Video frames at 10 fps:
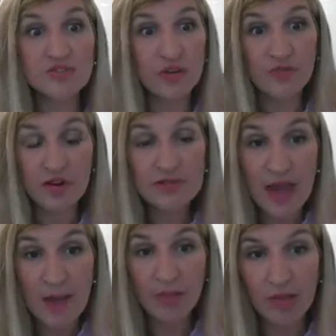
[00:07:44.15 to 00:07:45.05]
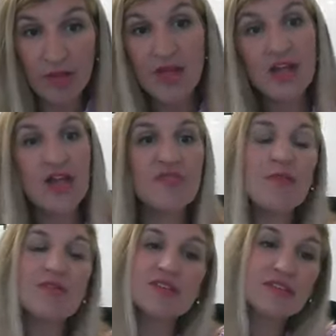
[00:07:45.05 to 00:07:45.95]
So, for example, if
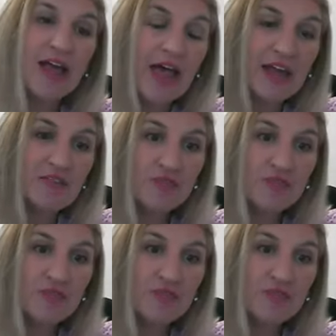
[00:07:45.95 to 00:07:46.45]
I was in line